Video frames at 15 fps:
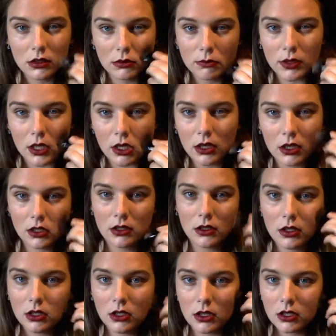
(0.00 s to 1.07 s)
but
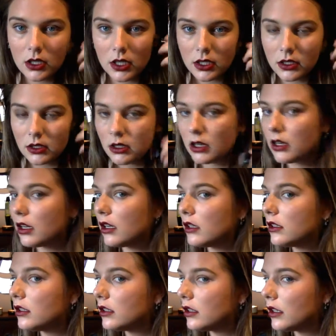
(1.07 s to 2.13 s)
then
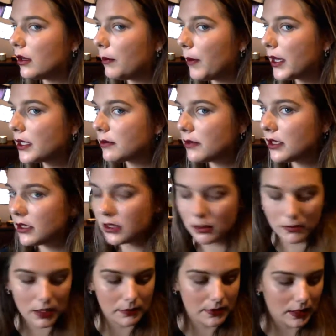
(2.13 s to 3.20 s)
it makes me
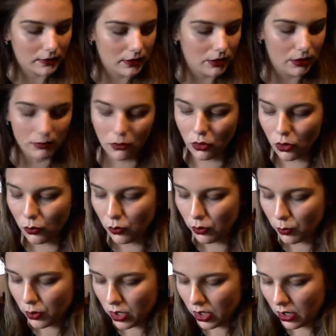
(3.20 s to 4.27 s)
sometimes have to do more
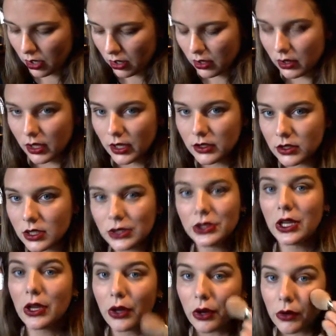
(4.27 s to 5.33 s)
work than just
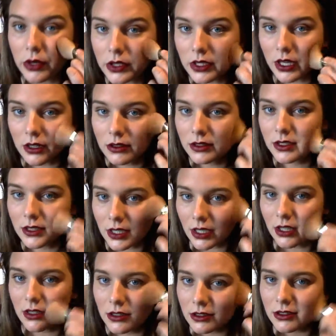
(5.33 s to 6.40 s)
like going down the
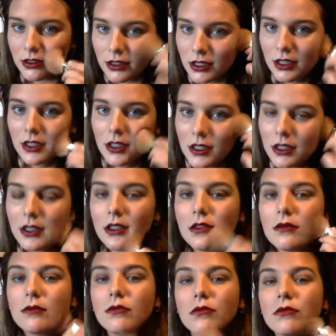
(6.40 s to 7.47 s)
stairs.
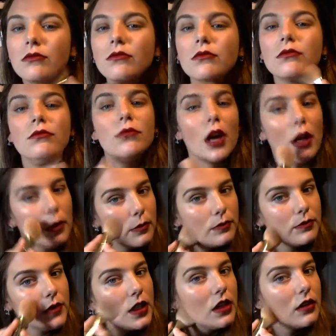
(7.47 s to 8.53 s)
But
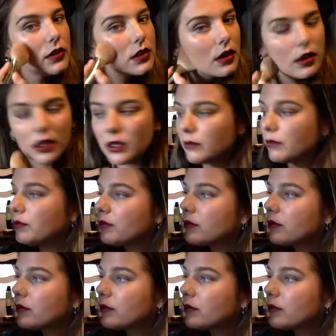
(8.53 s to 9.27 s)
you know, it's all good.